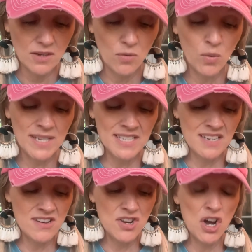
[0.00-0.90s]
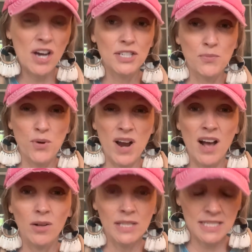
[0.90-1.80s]
One did not
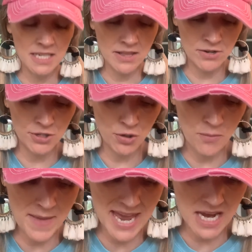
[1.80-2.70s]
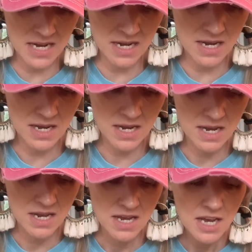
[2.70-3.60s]
prowl into their domain.
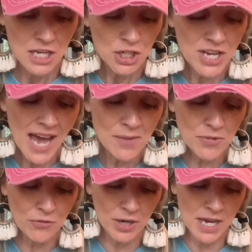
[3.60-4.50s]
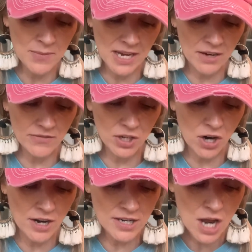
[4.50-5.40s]
She had, before coming out of the
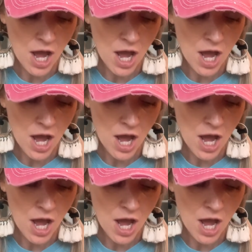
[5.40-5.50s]
garden,